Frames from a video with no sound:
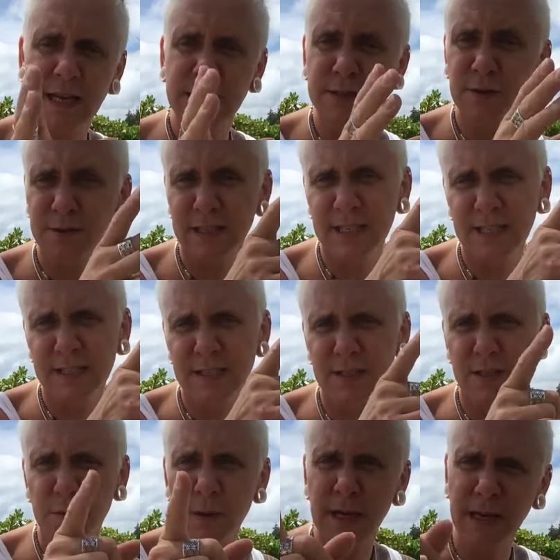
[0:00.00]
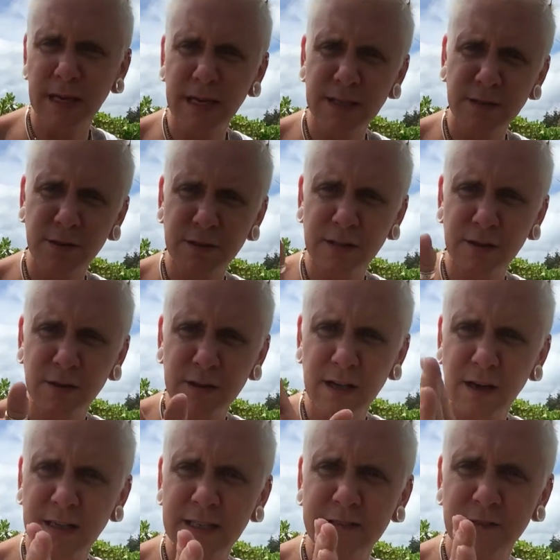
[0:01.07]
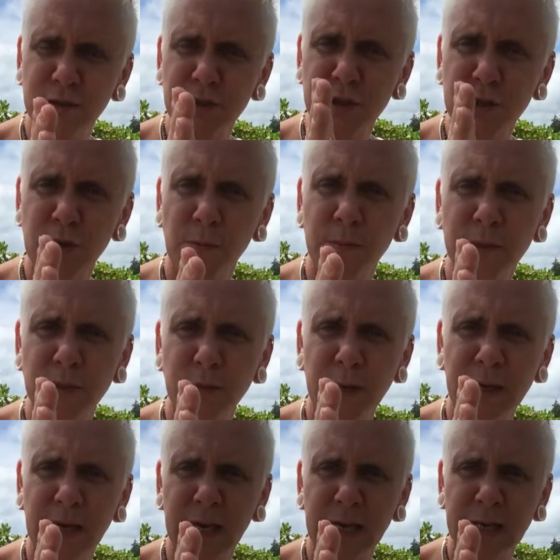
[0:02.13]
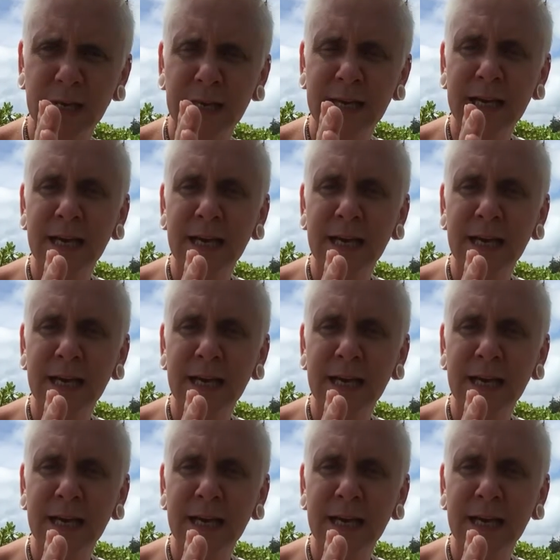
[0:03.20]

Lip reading: And it's not that it doesn't swing, it's not the idea is not to stop it swinging.